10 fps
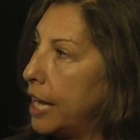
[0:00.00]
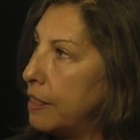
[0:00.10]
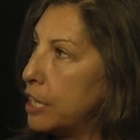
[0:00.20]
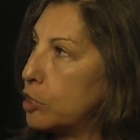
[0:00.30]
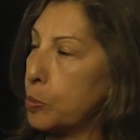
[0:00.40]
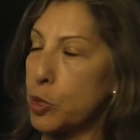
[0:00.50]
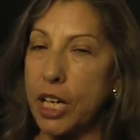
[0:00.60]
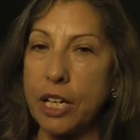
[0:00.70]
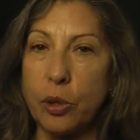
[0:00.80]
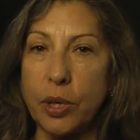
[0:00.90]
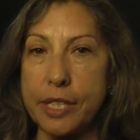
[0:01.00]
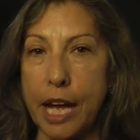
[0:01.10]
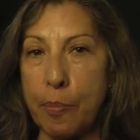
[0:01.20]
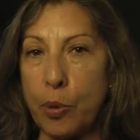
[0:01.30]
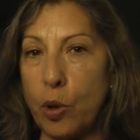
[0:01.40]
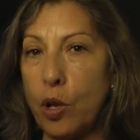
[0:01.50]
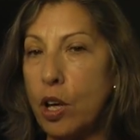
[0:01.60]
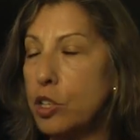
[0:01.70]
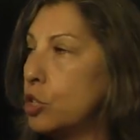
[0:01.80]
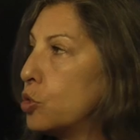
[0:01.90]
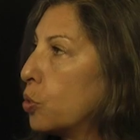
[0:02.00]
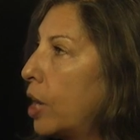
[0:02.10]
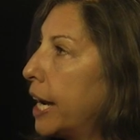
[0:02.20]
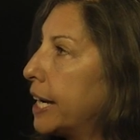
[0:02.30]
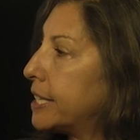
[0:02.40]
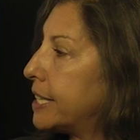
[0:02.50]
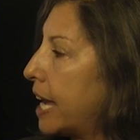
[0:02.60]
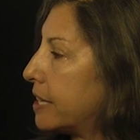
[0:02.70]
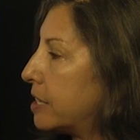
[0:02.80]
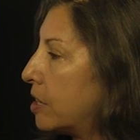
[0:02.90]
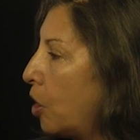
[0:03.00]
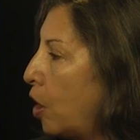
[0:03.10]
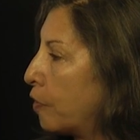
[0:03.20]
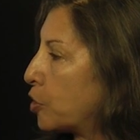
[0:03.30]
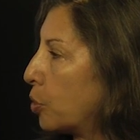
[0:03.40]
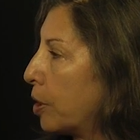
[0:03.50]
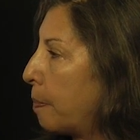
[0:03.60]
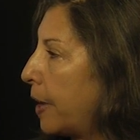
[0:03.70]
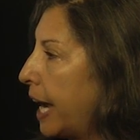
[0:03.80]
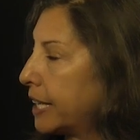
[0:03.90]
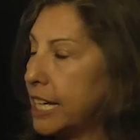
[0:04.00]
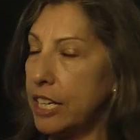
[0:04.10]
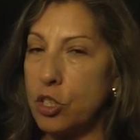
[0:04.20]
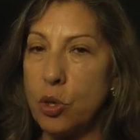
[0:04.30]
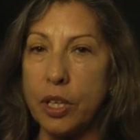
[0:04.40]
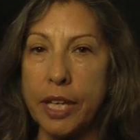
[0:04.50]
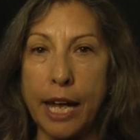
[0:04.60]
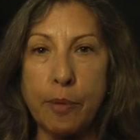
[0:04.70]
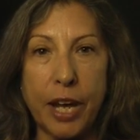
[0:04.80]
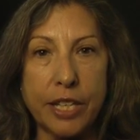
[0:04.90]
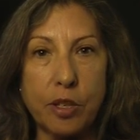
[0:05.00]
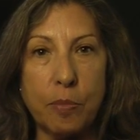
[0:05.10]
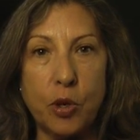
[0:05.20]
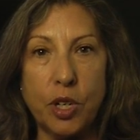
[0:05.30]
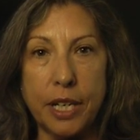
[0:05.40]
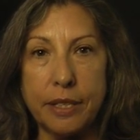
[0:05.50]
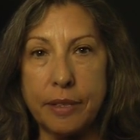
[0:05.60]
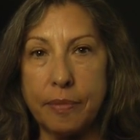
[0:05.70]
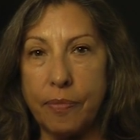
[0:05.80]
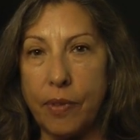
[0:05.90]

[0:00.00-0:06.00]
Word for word: in this particular example to try and assess the offshore impact to the land-based communities.